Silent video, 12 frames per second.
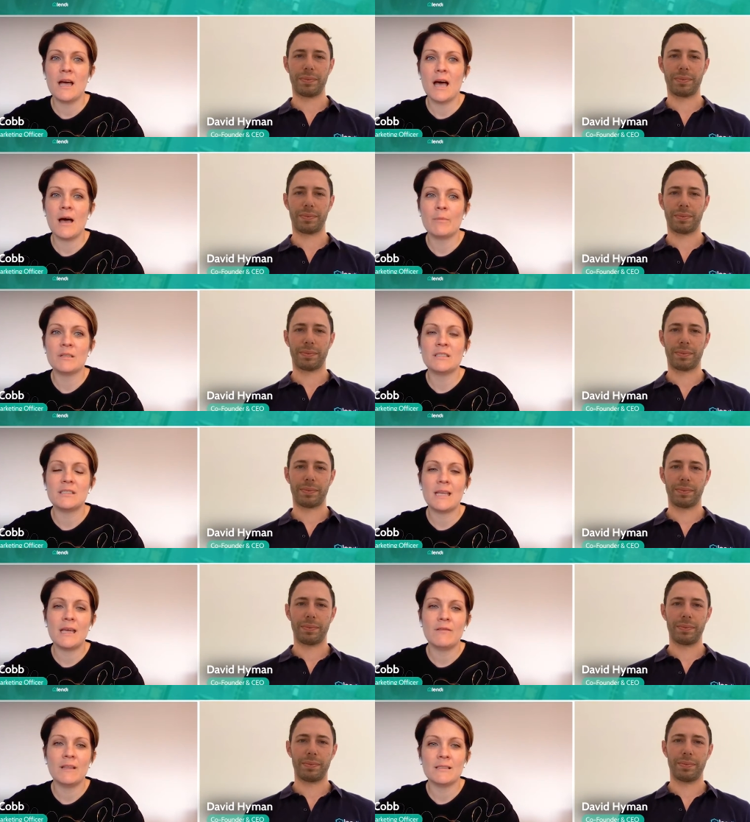Speaker 1: Um, but
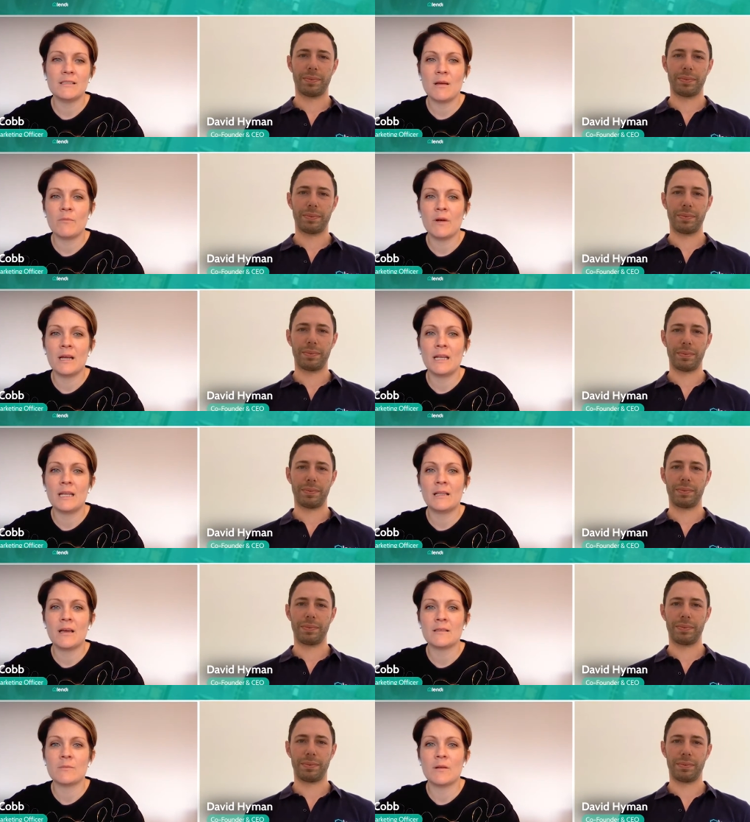Dave, let's jump right in.
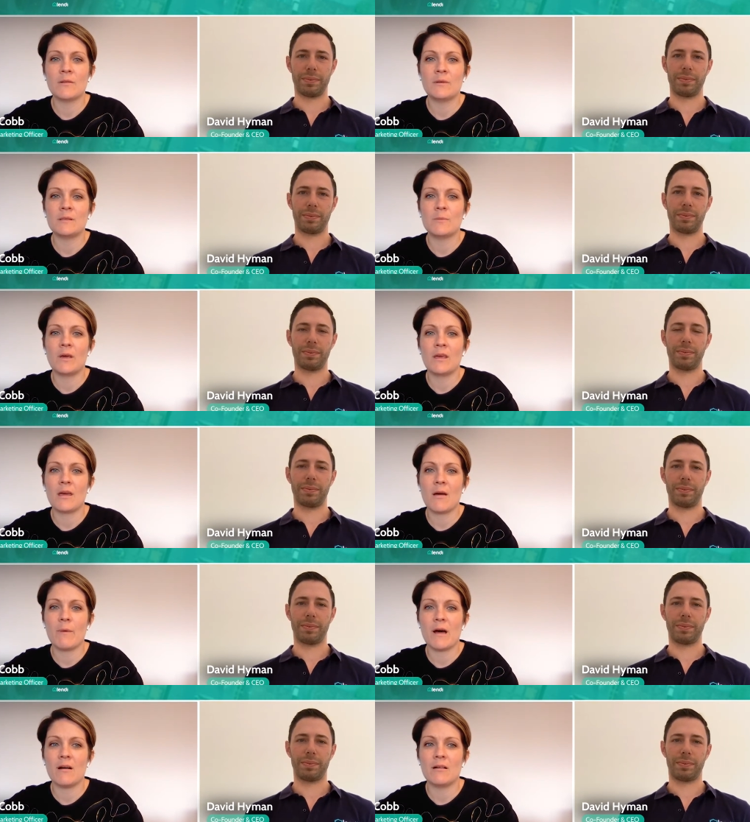Last month we spoke
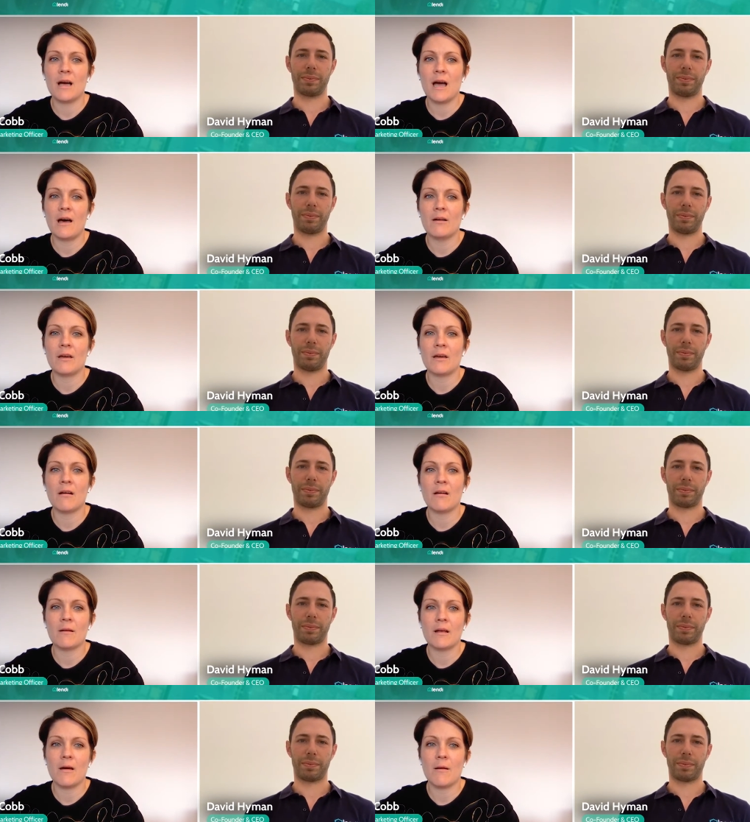about how the
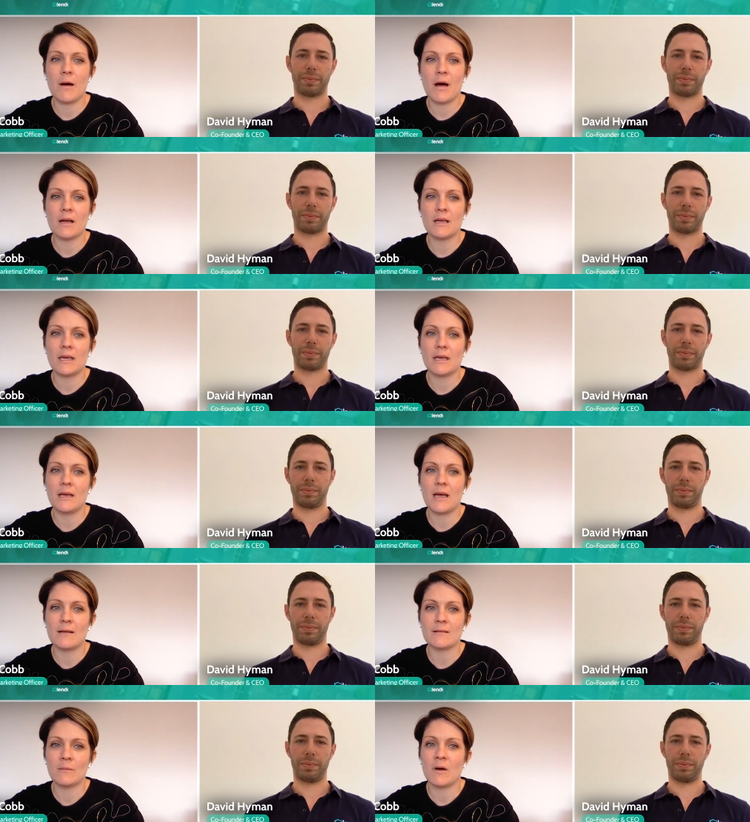current market,
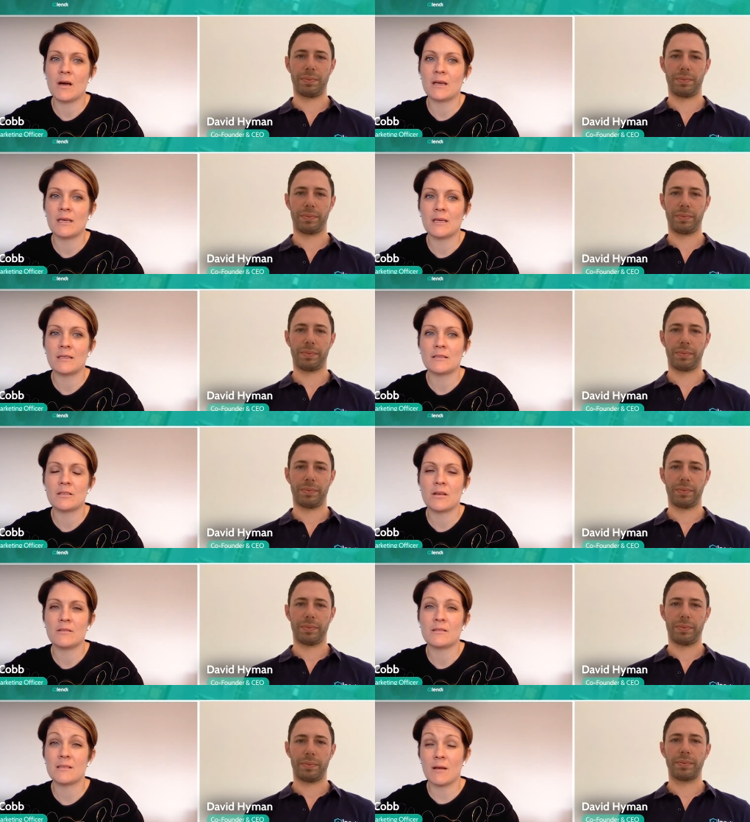housing market, has
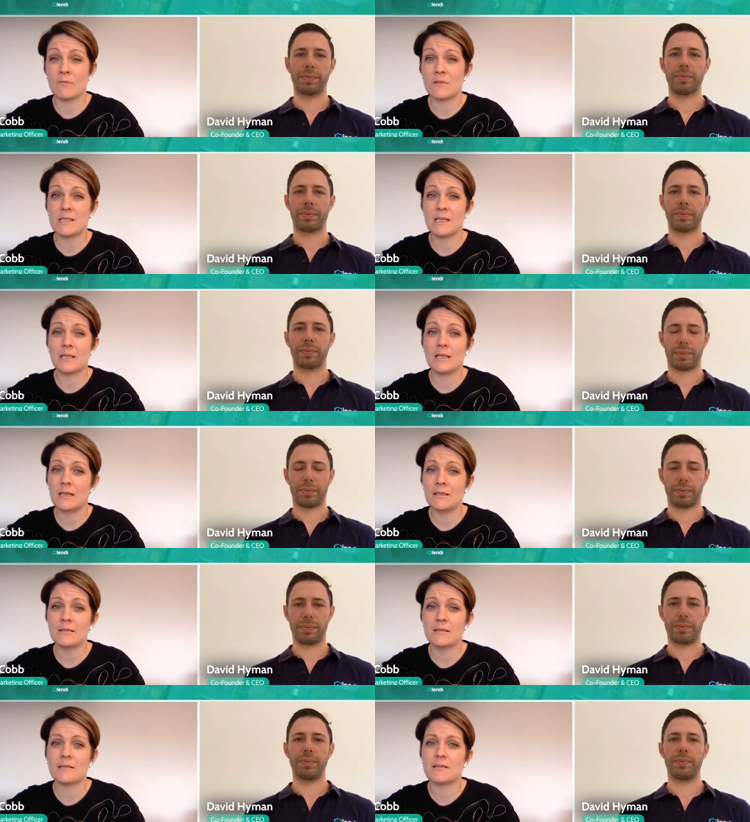shown some
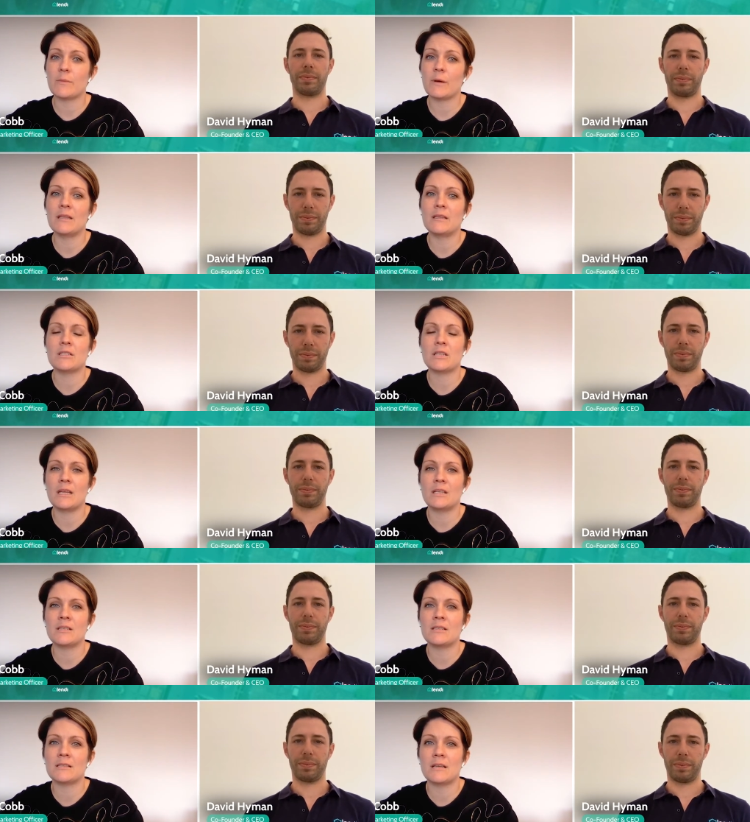resilience despite the
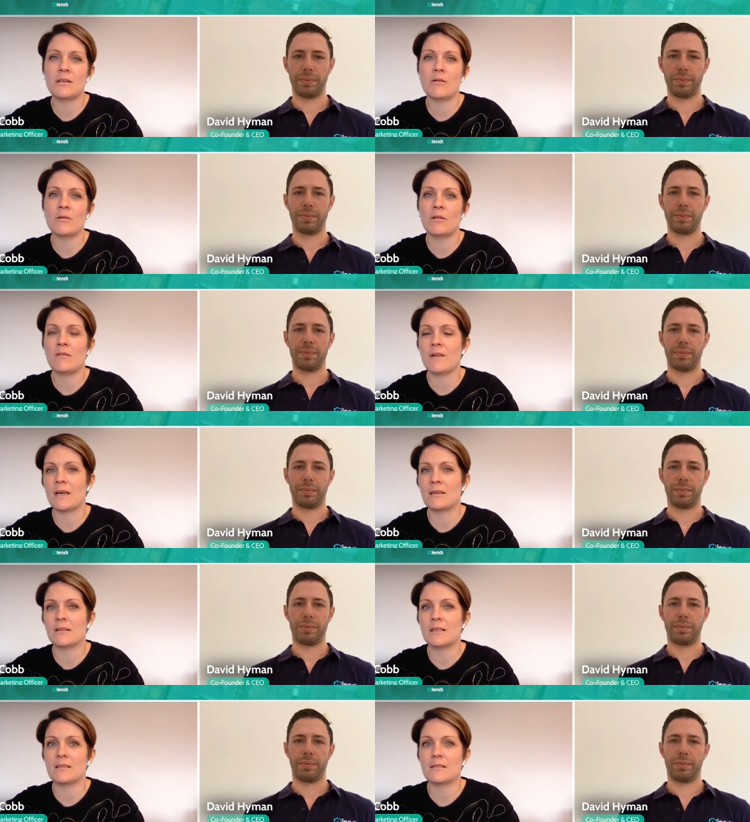changes. And I know a lot of
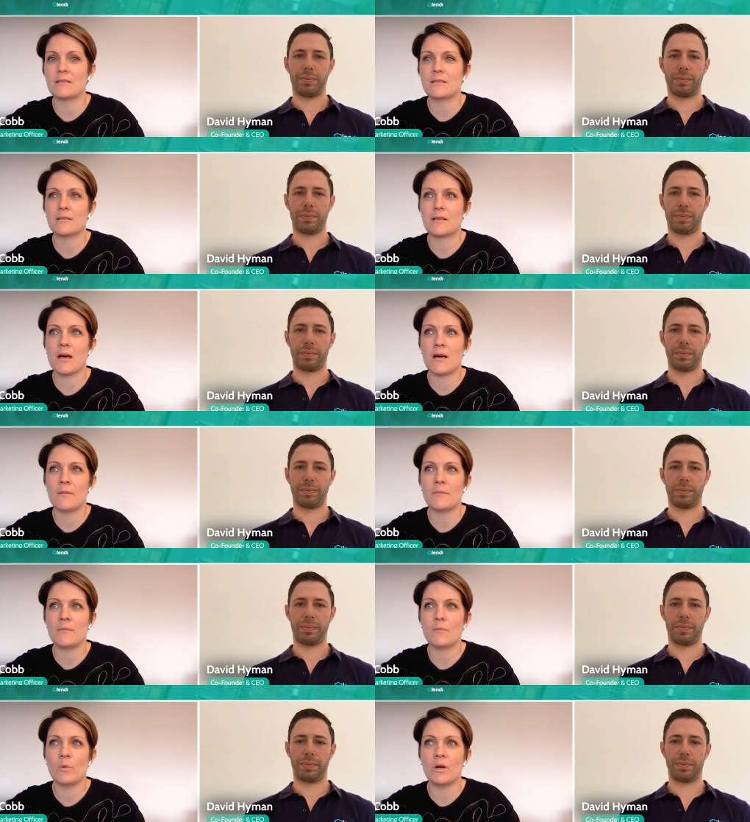analysts
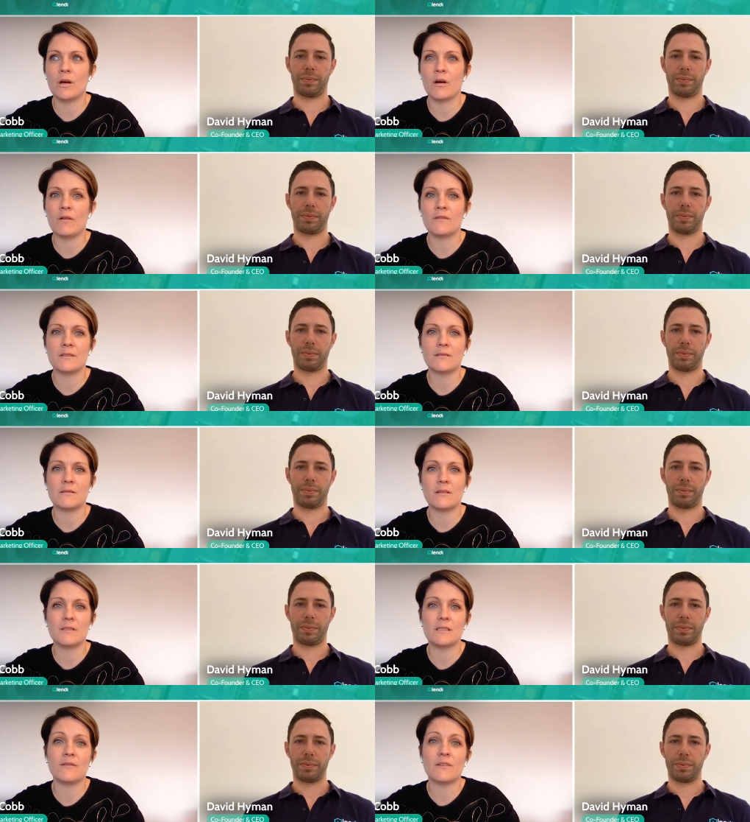um, were of a,
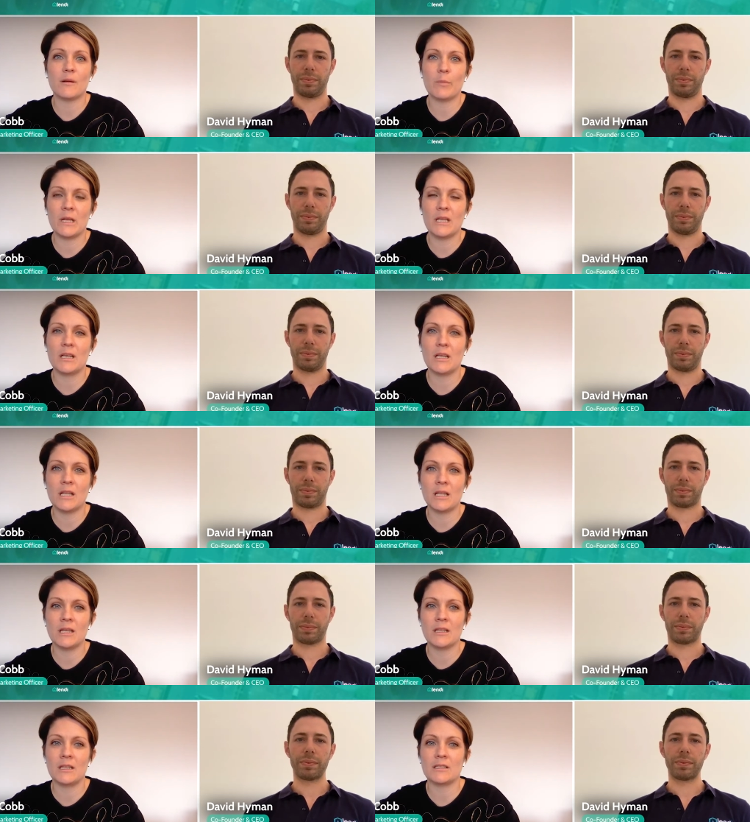of a, different opinion
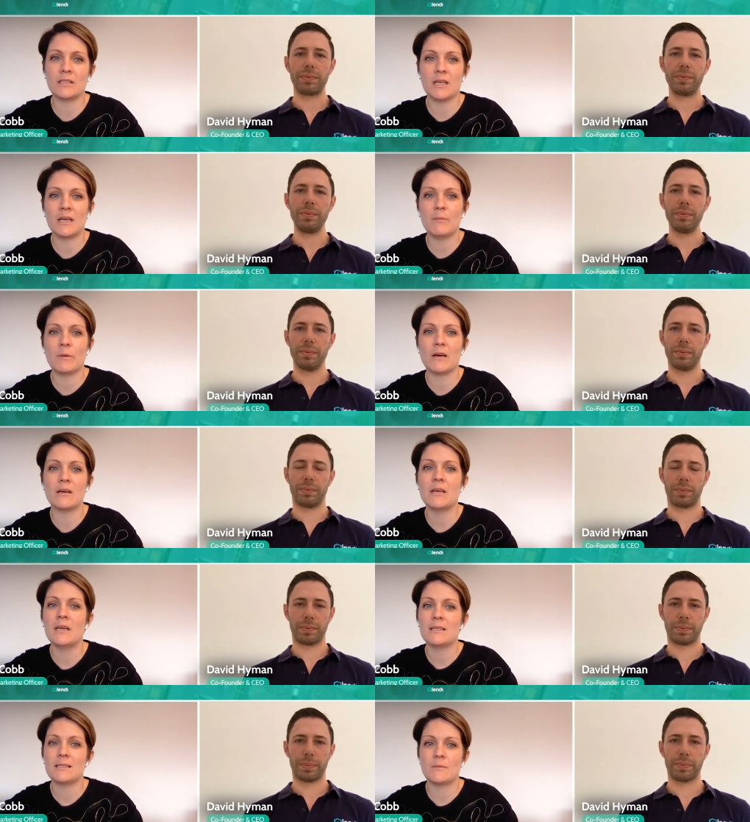earlier this year, but
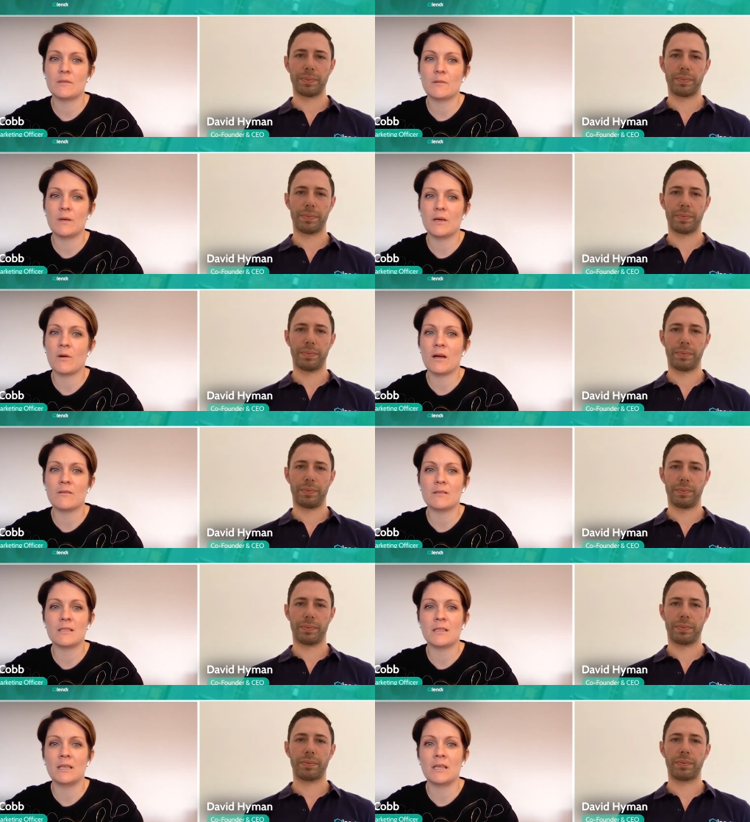seems to be quite
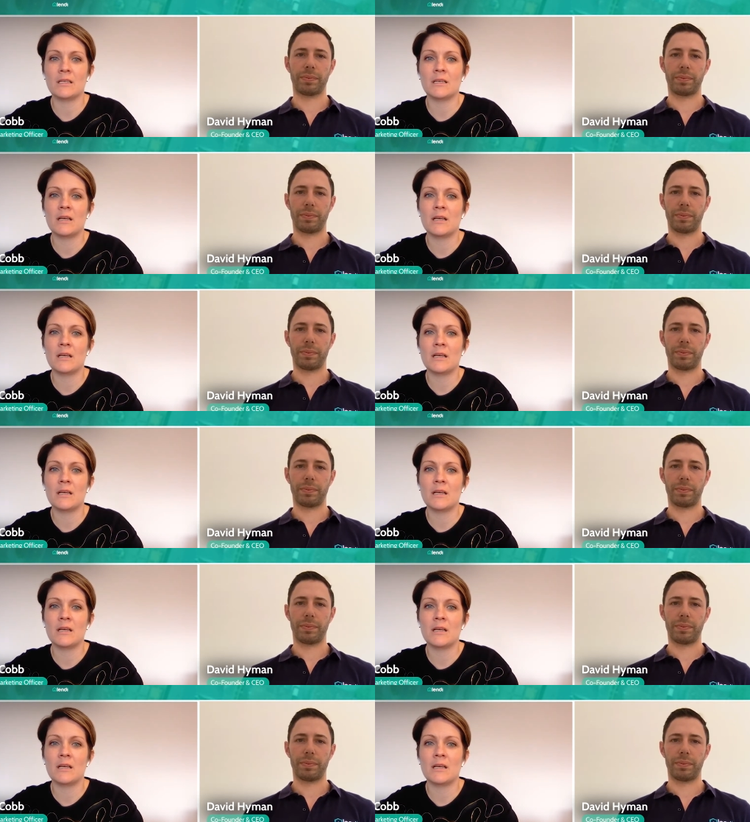resilient